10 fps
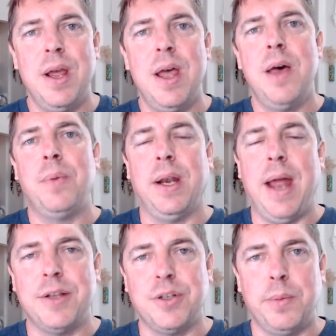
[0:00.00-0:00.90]
But it
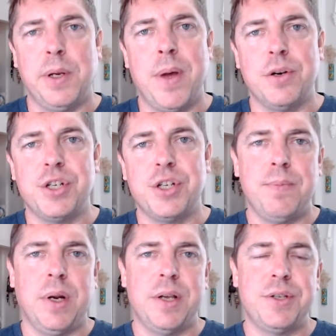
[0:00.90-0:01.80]
has a little bit better shape
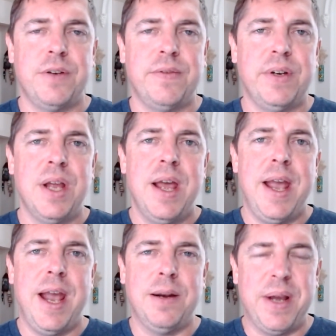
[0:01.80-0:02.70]
when I serve it,
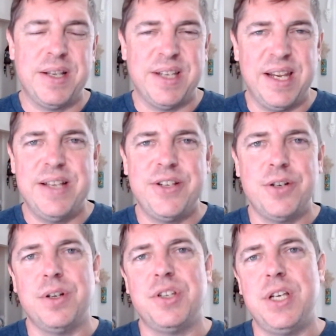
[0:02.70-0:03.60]
and it makes it easier to
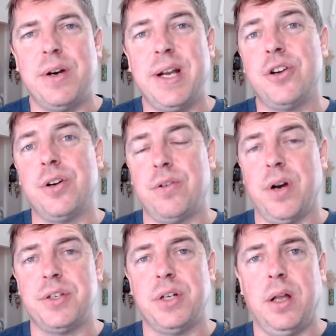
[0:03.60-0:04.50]
sear and get a good
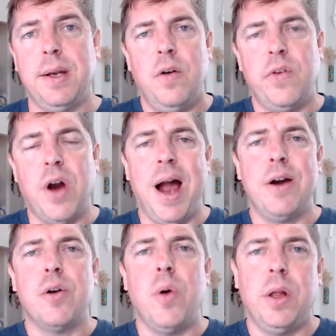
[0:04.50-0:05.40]
crust on it. For
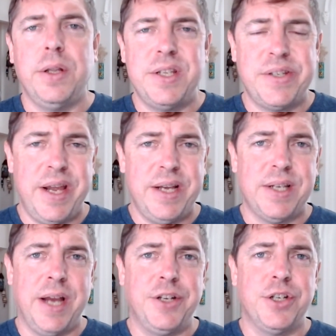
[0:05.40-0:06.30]
higher quality steaks,
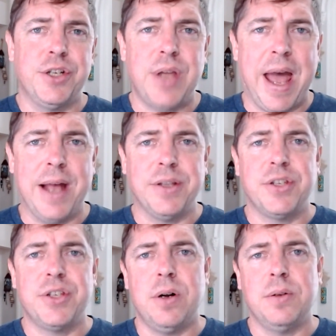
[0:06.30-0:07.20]
I just add
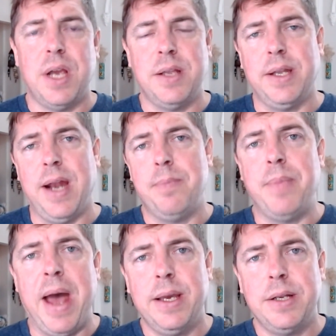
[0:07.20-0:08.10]
salt and then I
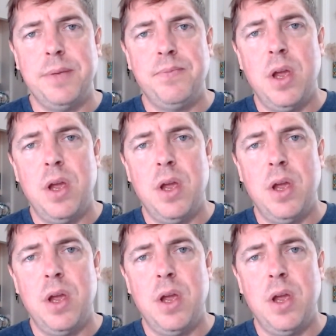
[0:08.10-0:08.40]
bag it.